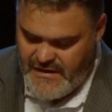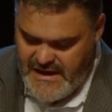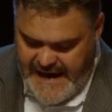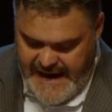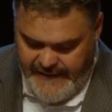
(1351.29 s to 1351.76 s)
The
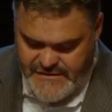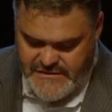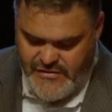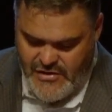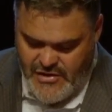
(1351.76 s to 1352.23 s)
calves
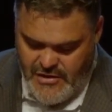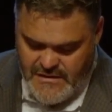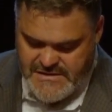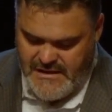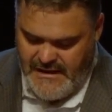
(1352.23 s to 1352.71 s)
of your
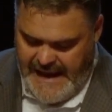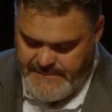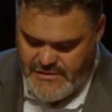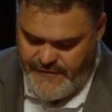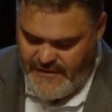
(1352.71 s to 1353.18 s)
herds, the lambs
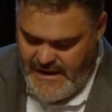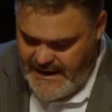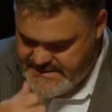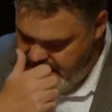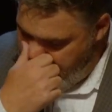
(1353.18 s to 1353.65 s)
of your
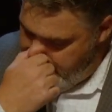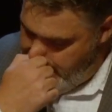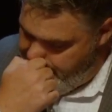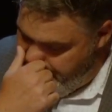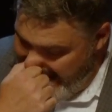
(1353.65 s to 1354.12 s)
flocks,
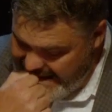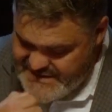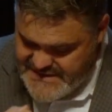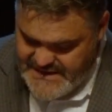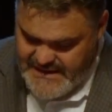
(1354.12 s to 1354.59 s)
your
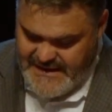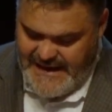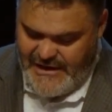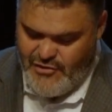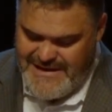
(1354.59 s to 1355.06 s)
basket
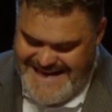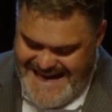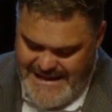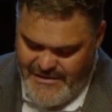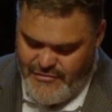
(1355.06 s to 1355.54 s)
and your
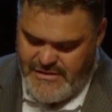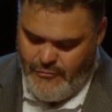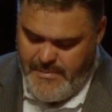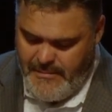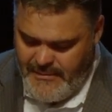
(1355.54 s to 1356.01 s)
kneading thing
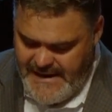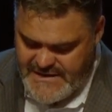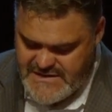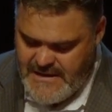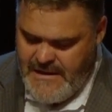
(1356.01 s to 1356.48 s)
will be
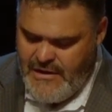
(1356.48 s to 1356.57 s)
blessed.